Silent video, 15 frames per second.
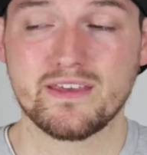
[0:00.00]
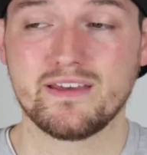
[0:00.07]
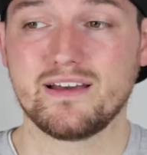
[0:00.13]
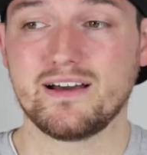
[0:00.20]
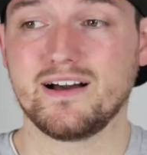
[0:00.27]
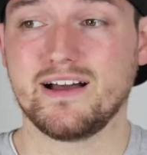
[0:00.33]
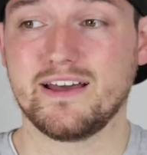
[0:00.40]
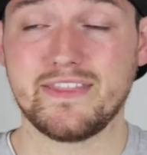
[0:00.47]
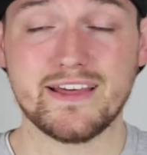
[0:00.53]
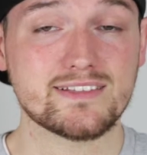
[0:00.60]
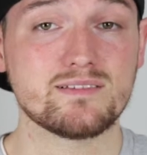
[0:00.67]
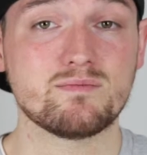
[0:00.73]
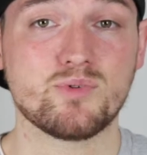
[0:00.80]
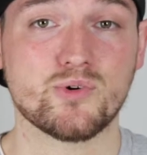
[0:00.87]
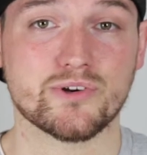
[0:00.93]
And that's
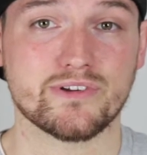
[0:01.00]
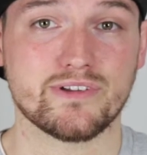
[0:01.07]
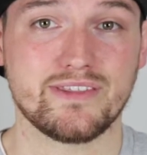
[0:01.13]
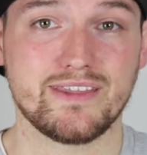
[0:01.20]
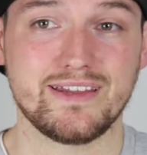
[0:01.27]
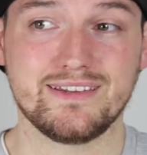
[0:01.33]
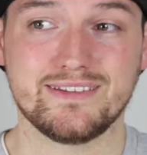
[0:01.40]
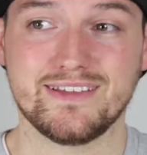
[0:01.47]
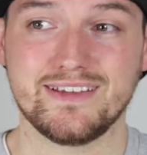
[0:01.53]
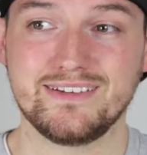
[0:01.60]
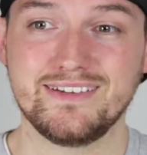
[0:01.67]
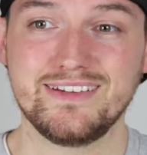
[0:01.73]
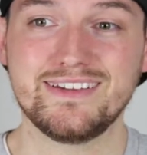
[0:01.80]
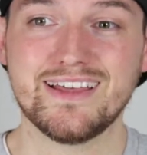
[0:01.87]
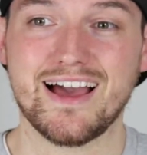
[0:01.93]
important. They
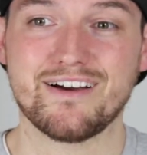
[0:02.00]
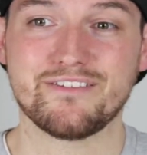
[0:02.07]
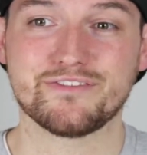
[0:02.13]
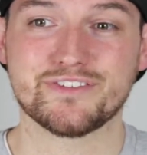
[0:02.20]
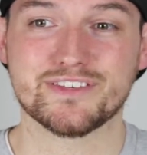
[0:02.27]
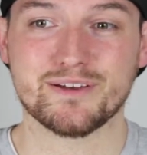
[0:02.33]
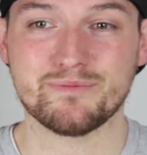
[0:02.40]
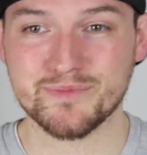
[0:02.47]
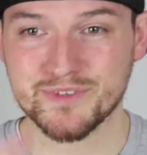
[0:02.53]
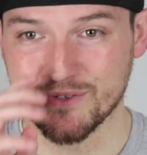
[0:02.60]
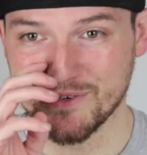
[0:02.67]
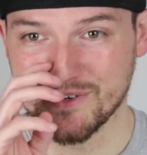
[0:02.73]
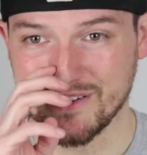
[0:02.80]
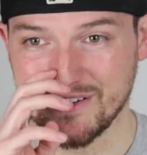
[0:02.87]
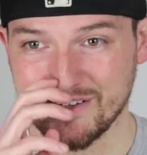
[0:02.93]
need to have some
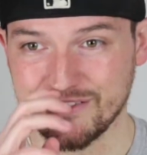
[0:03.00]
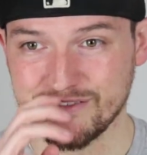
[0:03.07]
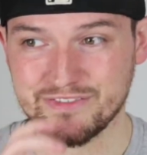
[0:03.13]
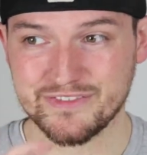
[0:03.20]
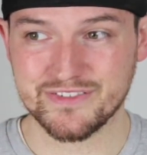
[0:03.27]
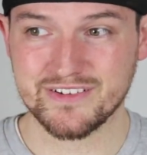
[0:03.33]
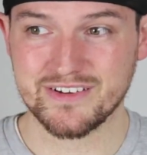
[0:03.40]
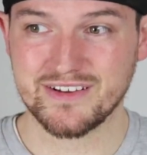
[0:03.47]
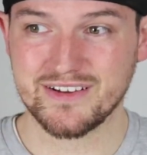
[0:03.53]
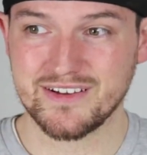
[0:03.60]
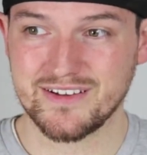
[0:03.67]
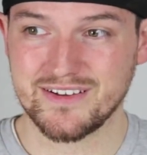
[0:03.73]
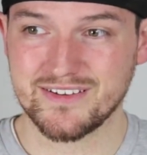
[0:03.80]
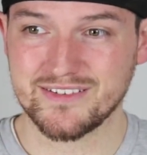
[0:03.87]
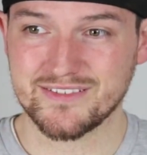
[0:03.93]
sort of
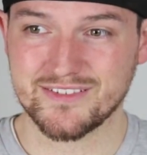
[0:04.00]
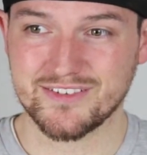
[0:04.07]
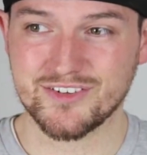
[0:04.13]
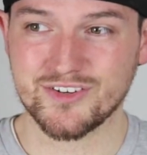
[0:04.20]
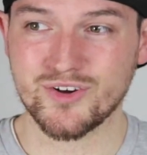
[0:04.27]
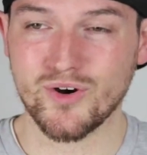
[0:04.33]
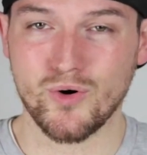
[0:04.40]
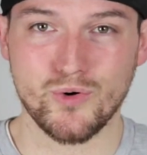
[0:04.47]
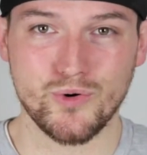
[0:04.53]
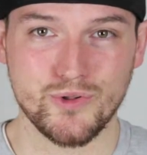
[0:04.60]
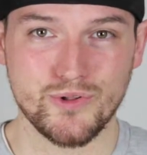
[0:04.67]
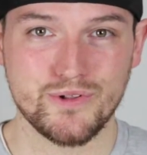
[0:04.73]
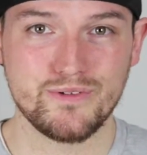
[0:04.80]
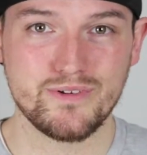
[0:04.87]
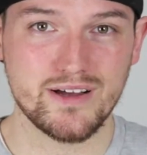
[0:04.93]

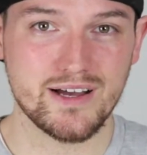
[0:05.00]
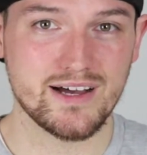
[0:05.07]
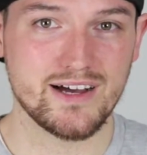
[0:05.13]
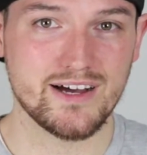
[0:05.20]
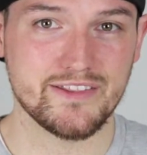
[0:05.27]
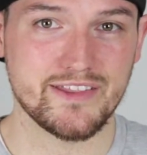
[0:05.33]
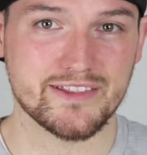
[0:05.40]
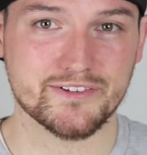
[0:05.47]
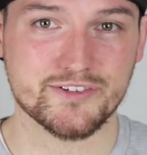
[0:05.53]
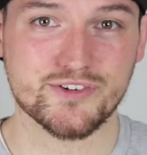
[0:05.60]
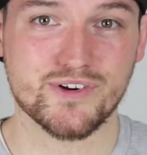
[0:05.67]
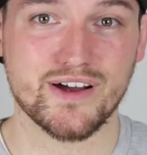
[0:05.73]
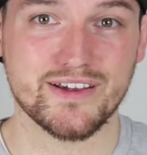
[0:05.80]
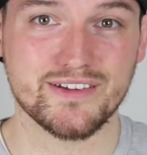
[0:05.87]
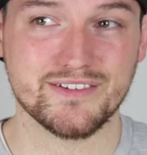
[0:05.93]
goal that they're
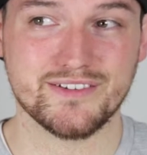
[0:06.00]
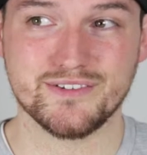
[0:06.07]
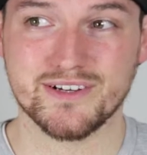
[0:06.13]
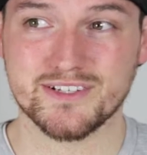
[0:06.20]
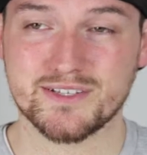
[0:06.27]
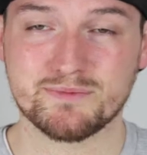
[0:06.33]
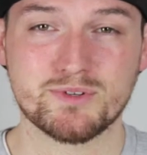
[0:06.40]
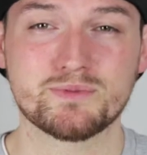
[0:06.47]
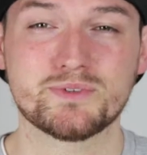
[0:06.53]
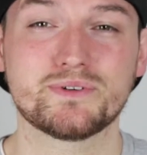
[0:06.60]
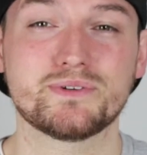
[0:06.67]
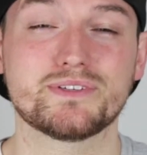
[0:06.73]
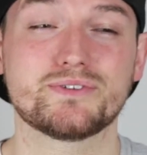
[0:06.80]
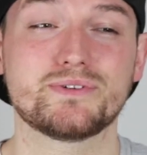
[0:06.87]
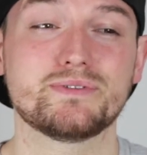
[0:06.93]
trying to, some
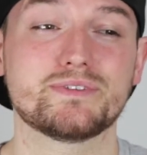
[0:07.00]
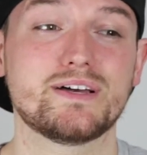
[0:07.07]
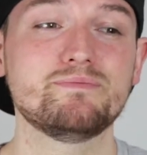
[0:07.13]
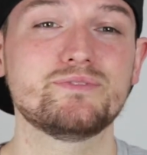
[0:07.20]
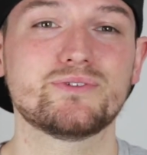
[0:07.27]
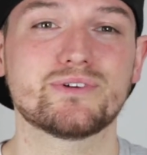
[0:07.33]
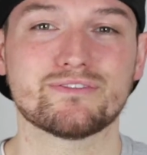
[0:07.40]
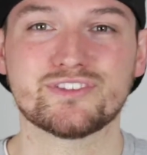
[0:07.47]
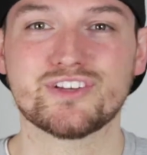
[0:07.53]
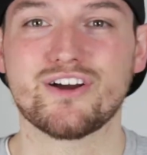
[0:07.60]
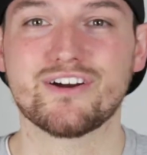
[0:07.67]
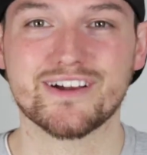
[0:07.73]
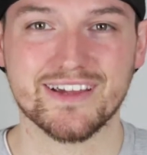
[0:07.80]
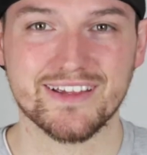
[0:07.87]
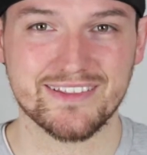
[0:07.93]
sort of
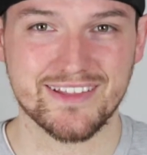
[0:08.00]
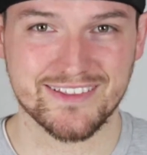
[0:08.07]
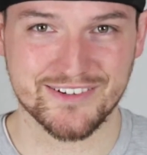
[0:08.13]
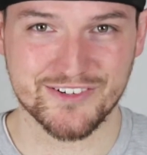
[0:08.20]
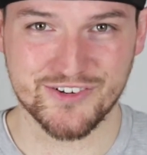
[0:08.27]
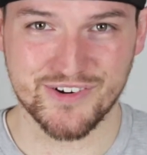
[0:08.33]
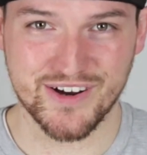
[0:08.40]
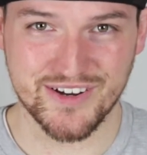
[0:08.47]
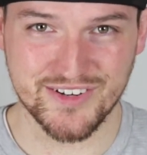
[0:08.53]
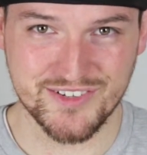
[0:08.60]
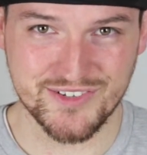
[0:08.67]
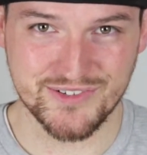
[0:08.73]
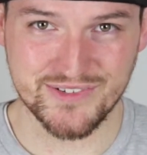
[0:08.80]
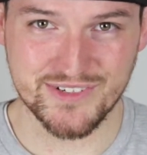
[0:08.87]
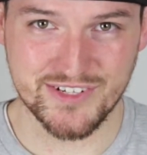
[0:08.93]
target that they're trying
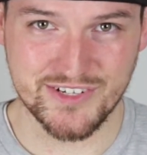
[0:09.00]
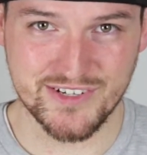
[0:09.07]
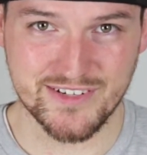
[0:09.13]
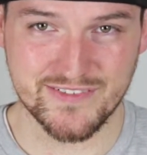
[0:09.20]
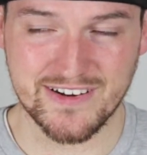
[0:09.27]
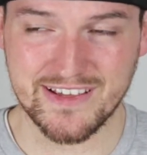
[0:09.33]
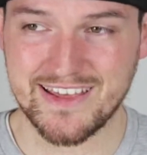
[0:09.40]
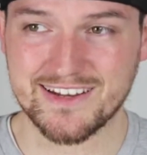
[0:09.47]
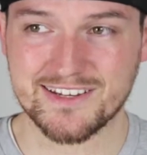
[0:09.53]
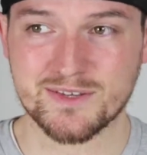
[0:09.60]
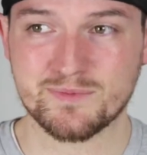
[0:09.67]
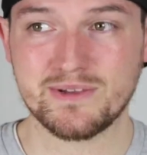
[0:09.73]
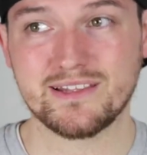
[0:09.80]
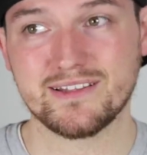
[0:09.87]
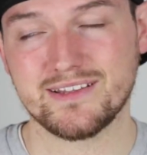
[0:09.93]
to achieve. And it can't
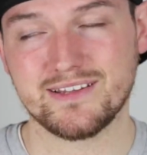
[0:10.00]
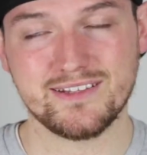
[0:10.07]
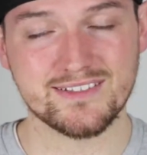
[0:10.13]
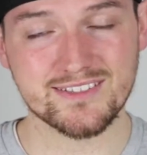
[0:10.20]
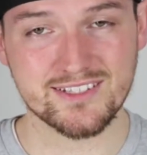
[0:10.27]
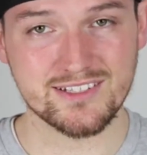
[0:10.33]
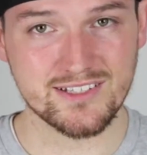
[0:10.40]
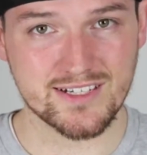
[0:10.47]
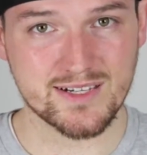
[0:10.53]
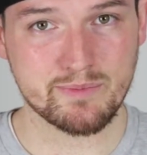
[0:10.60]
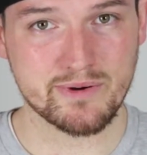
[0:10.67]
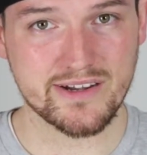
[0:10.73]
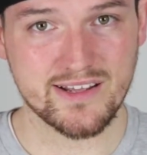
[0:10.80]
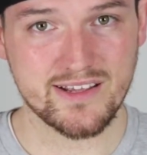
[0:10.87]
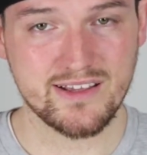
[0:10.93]
just be it needs to look
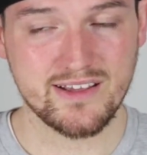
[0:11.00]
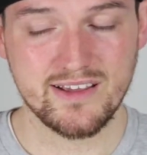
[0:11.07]
pretty.